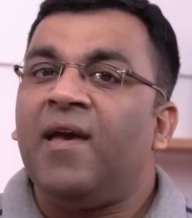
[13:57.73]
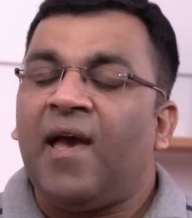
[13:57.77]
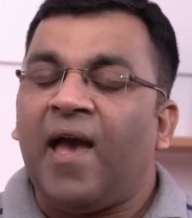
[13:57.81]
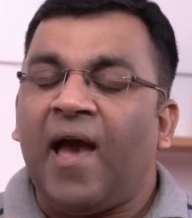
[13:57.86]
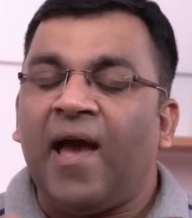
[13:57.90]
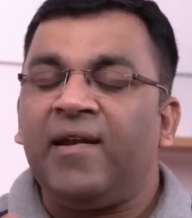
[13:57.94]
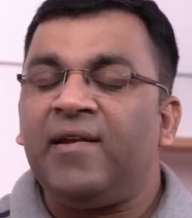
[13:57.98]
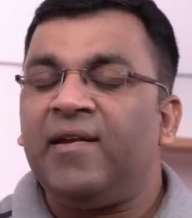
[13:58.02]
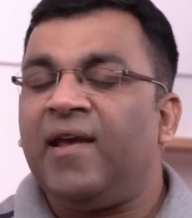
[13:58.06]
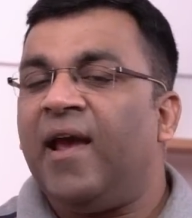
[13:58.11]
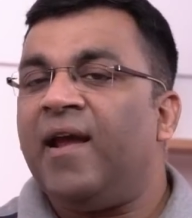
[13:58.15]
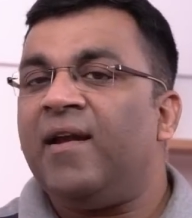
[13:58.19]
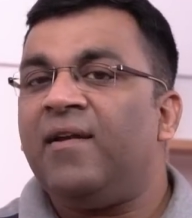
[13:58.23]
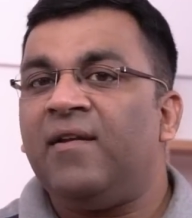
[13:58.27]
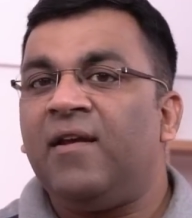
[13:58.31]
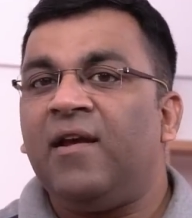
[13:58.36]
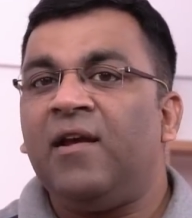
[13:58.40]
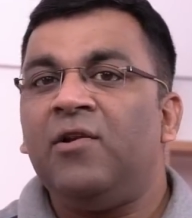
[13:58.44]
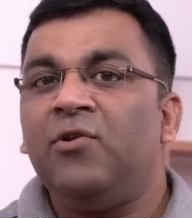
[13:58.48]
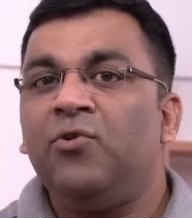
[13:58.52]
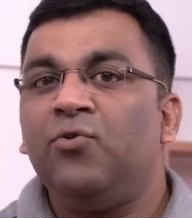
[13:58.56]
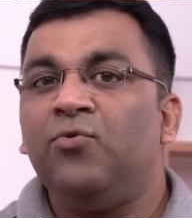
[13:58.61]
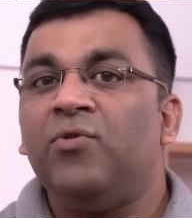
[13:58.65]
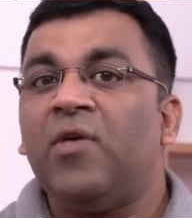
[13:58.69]
and get
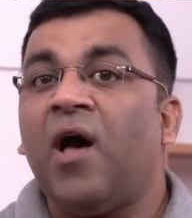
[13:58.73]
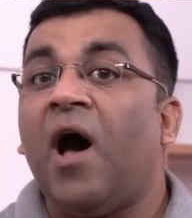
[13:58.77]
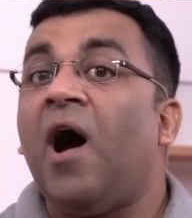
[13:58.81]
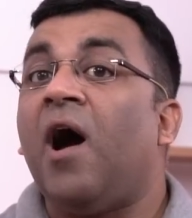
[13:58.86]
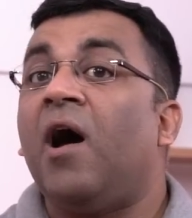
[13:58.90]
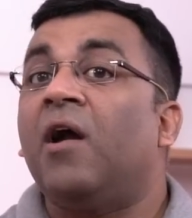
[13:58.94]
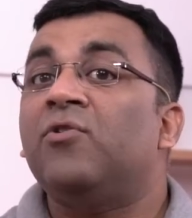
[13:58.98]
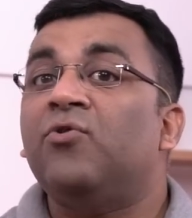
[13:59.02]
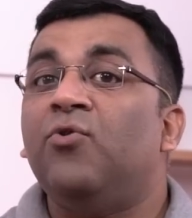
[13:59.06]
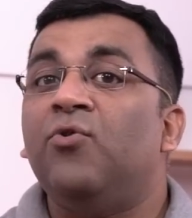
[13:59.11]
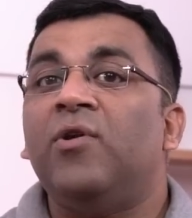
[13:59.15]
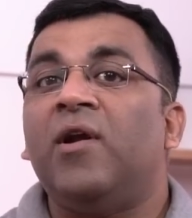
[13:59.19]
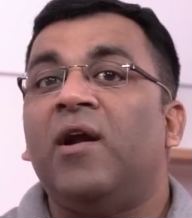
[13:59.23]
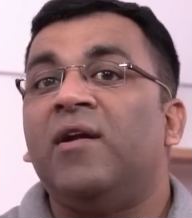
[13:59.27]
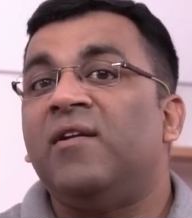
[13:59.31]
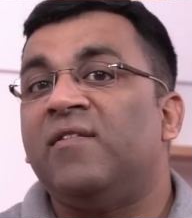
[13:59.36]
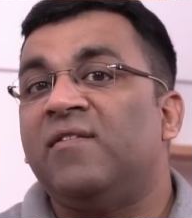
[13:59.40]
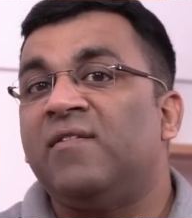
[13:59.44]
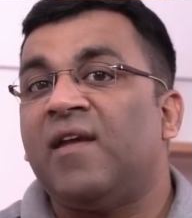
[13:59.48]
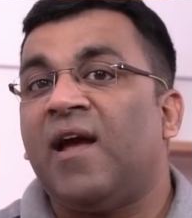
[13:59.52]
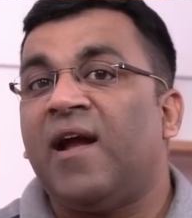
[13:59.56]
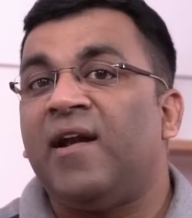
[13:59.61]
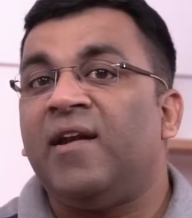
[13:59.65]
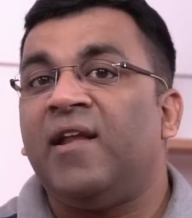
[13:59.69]
into the hardcore
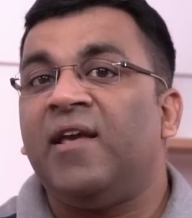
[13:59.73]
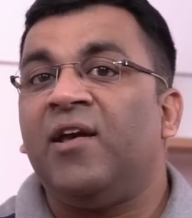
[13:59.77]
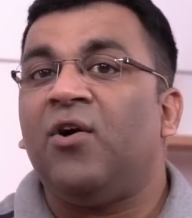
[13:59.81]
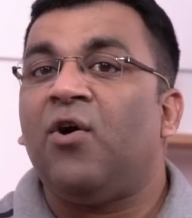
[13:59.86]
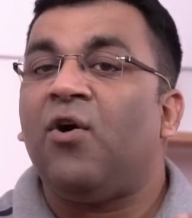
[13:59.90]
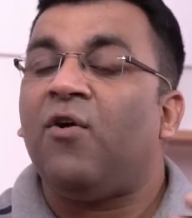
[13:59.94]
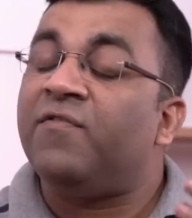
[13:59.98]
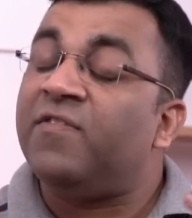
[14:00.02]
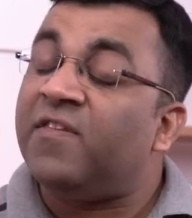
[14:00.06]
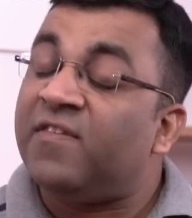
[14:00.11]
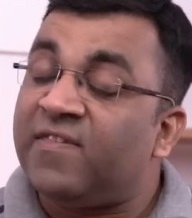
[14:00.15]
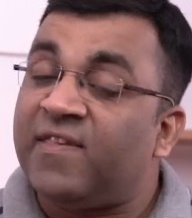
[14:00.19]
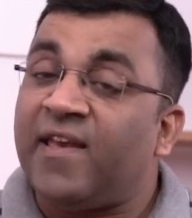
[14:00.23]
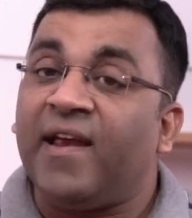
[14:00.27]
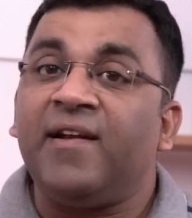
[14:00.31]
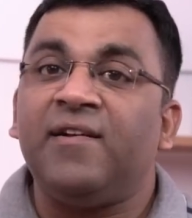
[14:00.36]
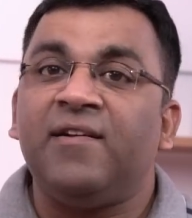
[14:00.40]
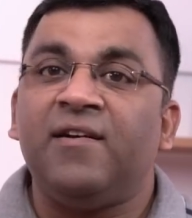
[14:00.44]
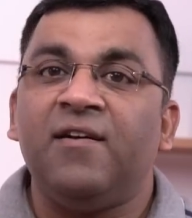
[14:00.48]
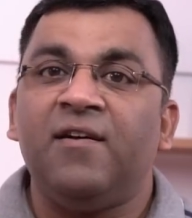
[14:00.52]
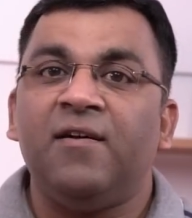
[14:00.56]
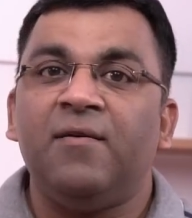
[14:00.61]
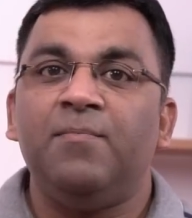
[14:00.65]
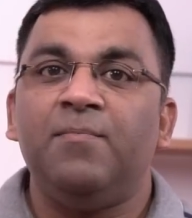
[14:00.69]
understanding of the sector,